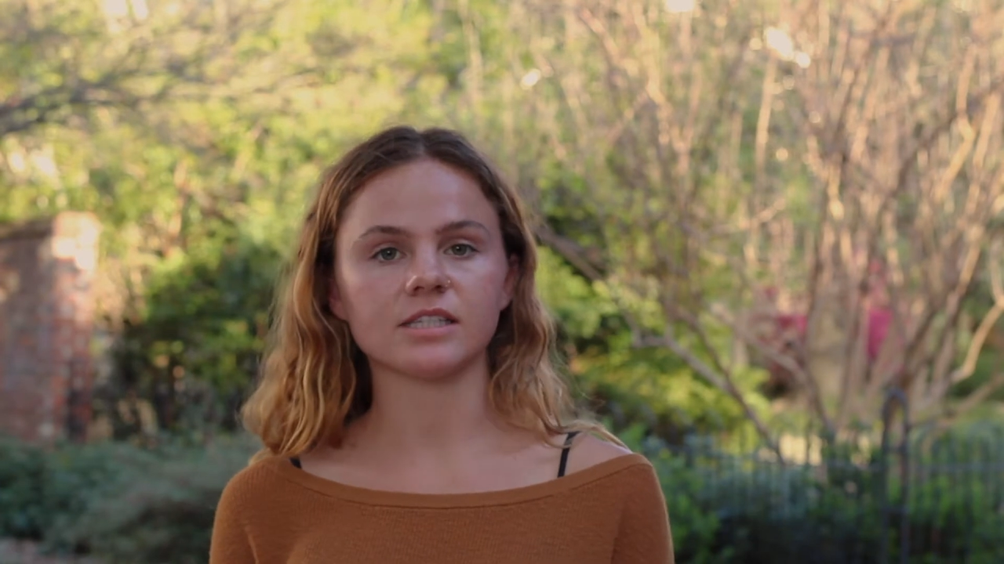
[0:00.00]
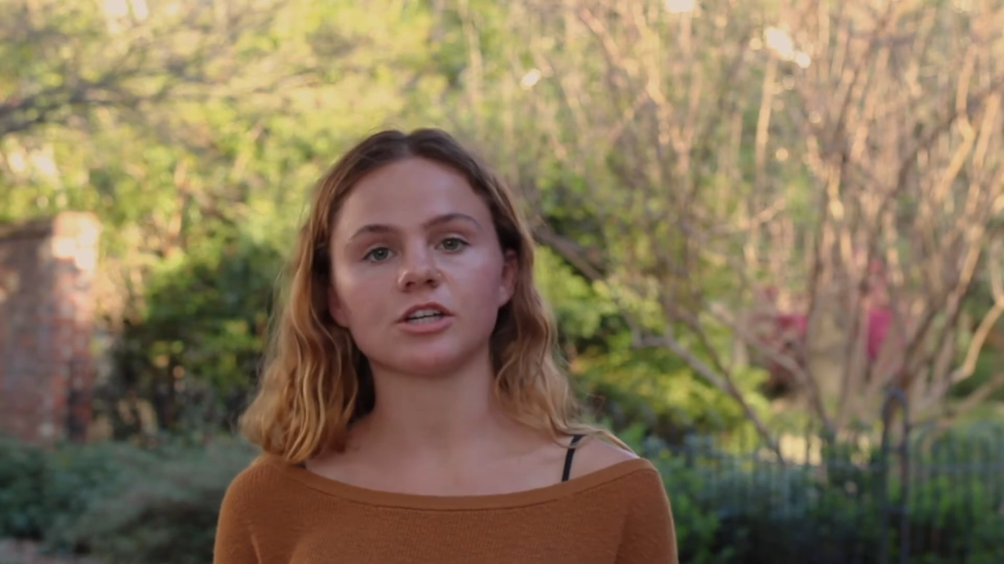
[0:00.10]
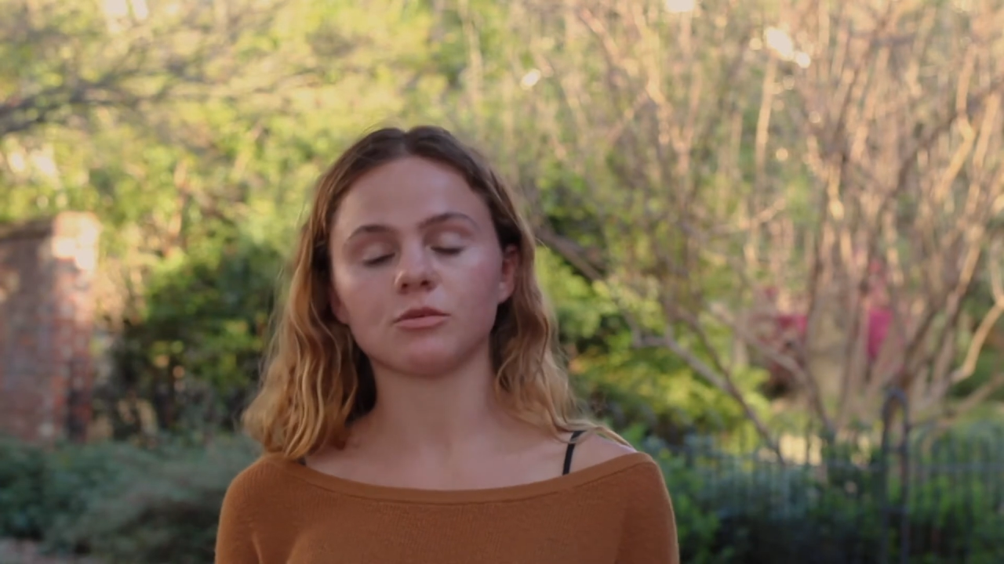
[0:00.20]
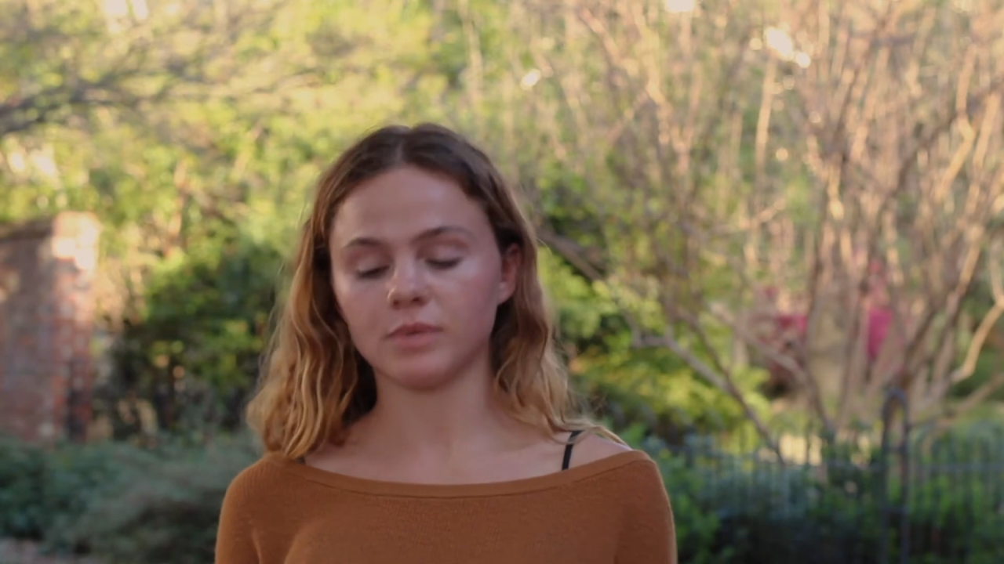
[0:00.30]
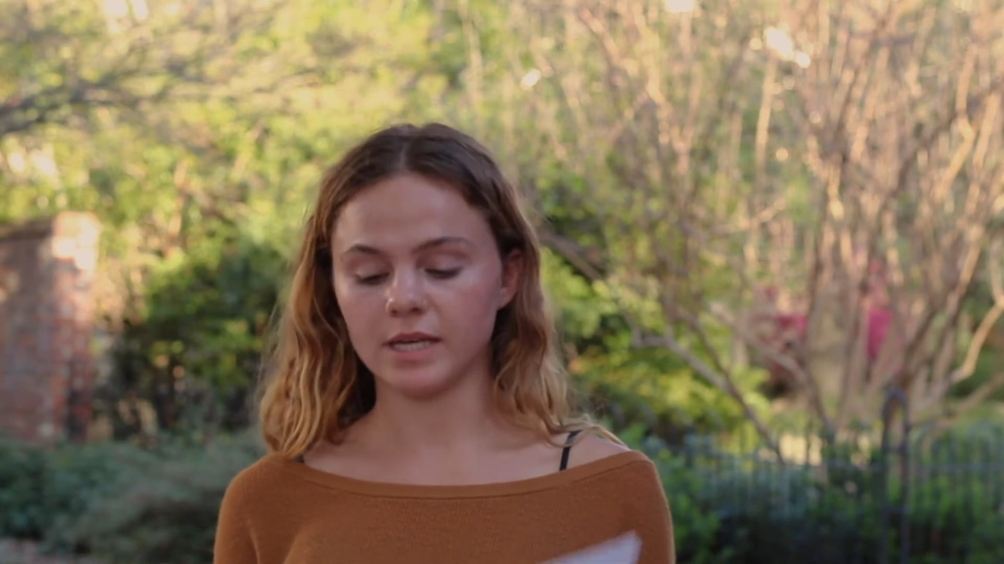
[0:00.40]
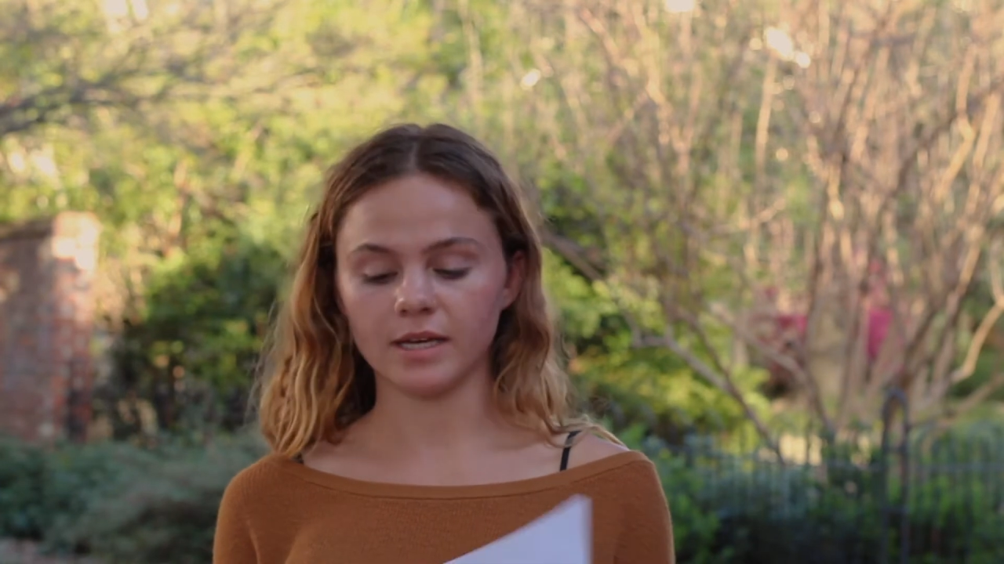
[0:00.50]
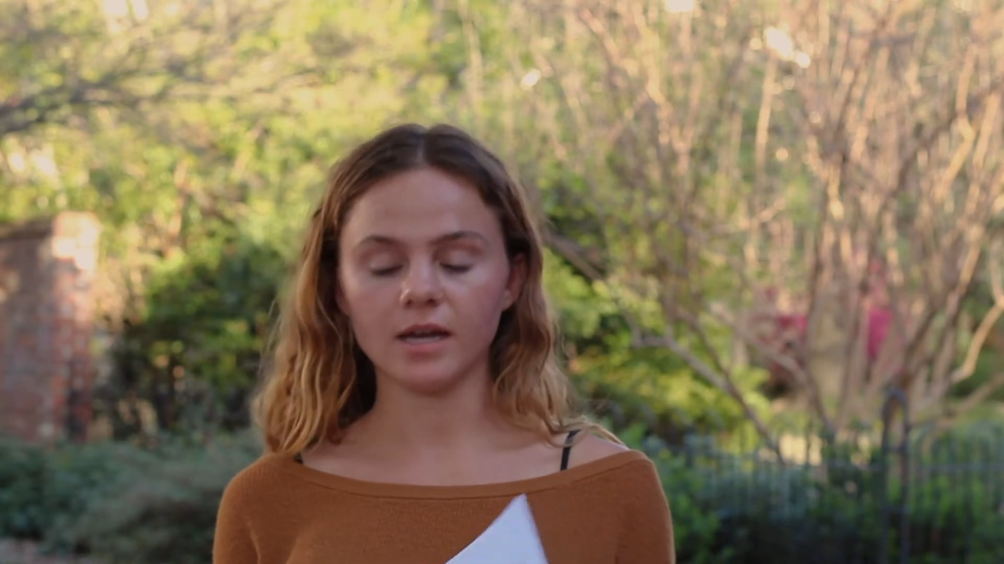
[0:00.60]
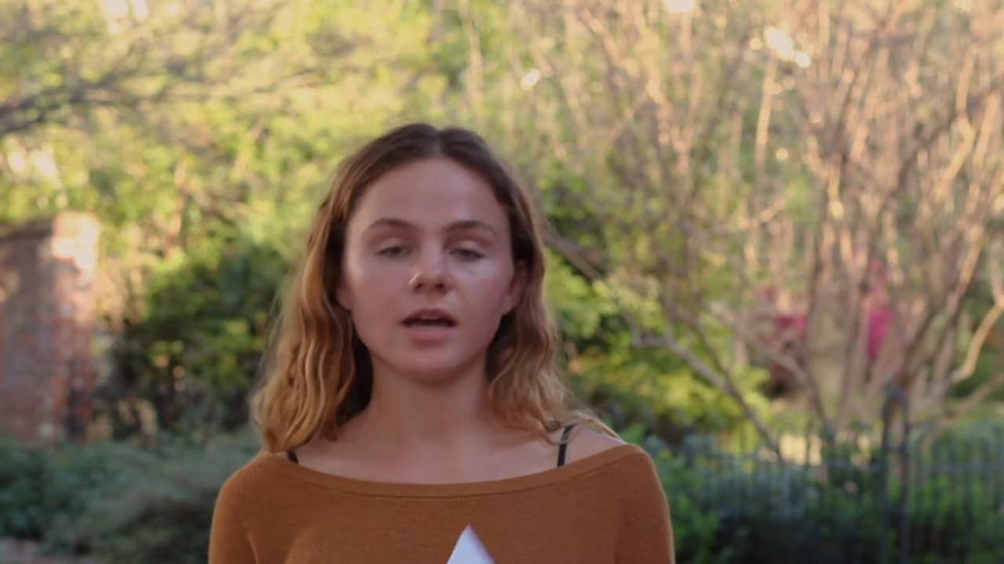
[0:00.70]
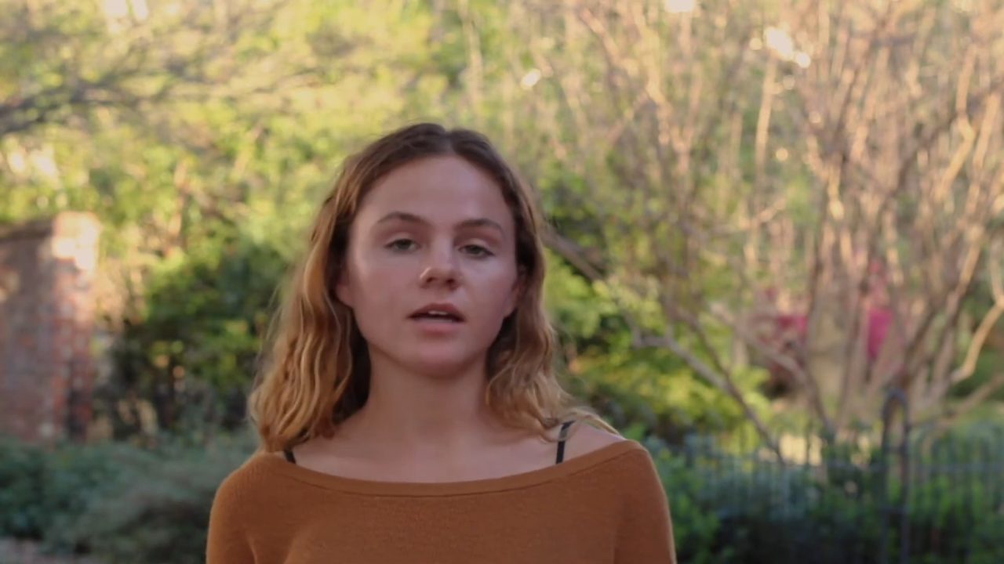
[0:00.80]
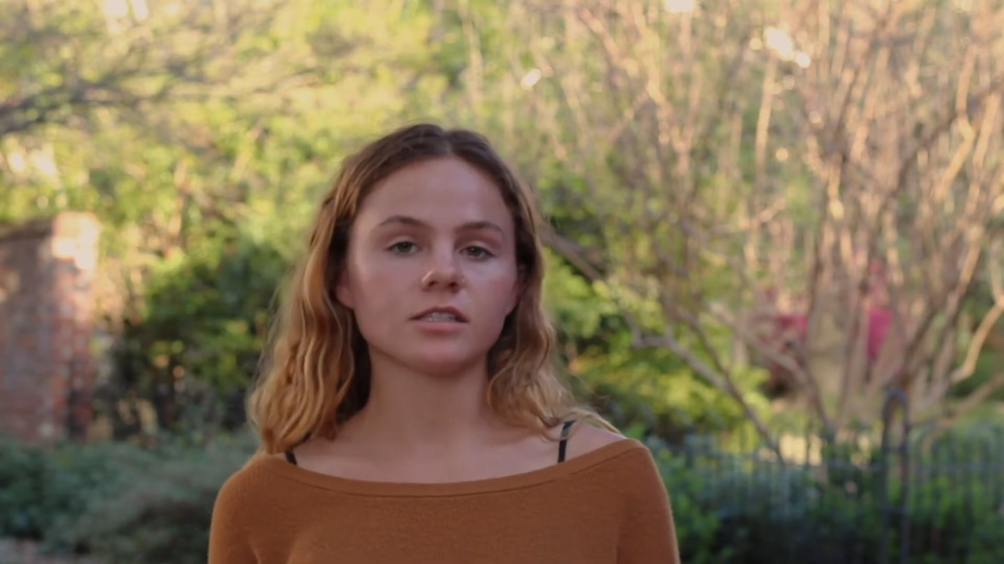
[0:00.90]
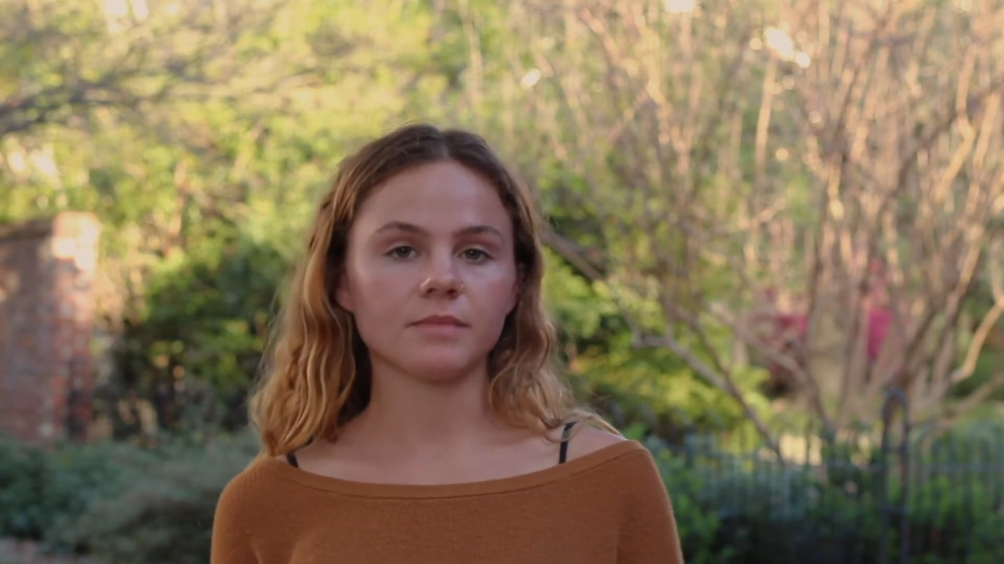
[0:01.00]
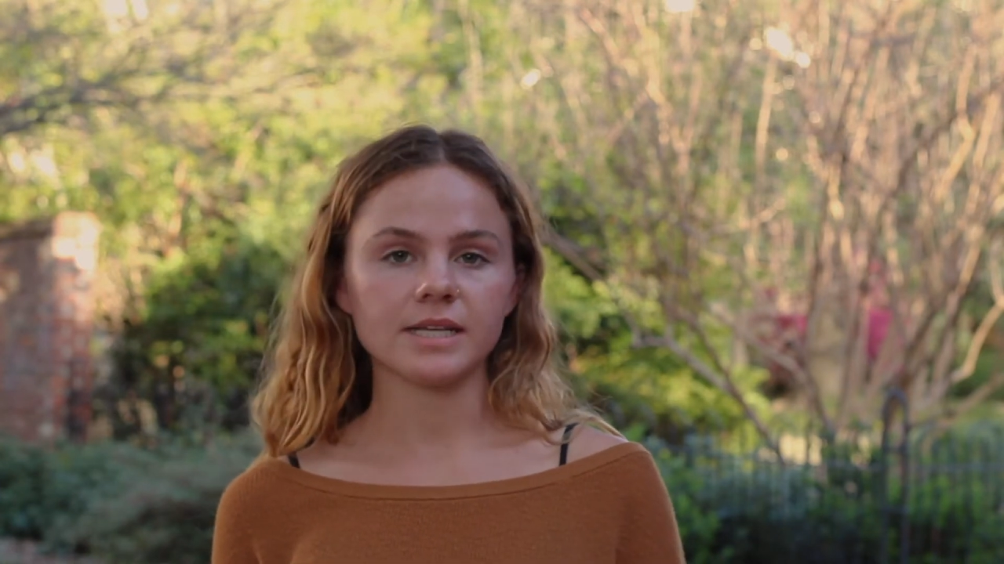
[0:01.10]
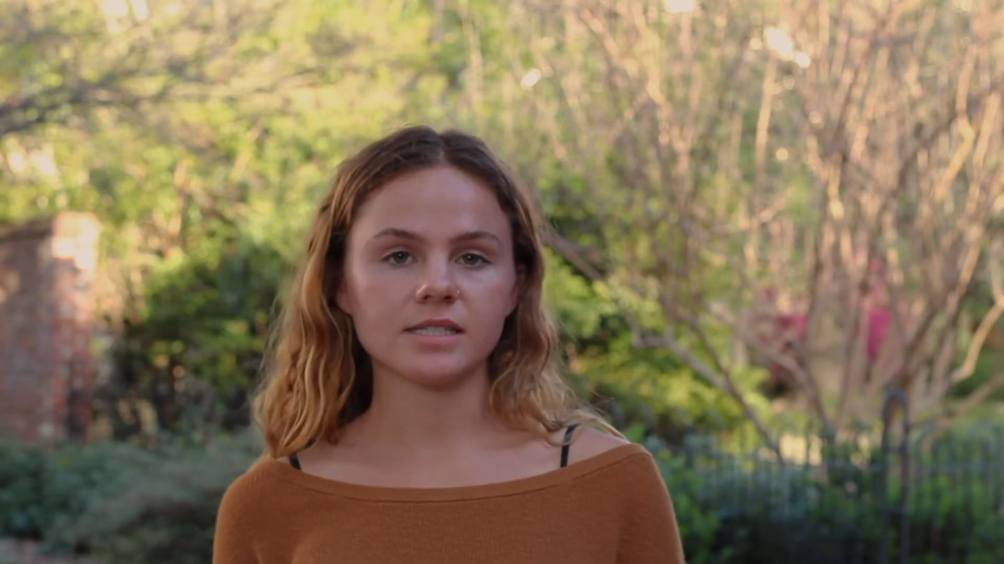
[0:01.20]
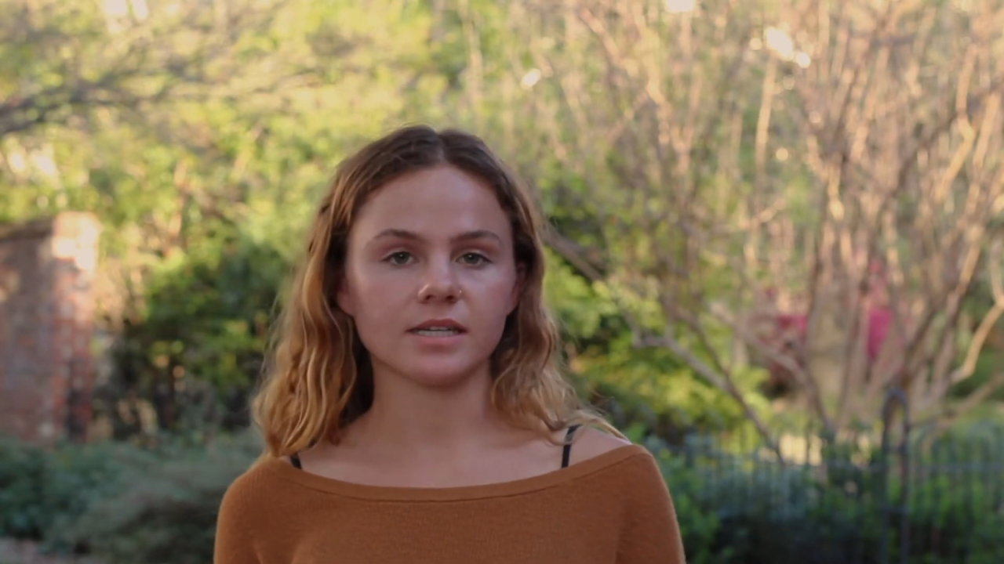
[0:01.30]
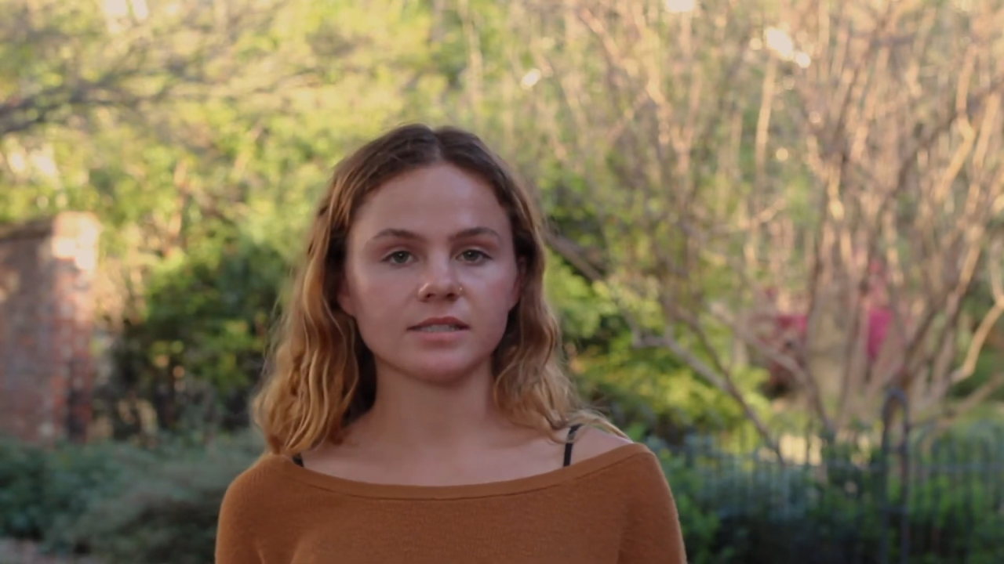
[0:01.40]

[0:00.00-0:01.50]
it could be domestic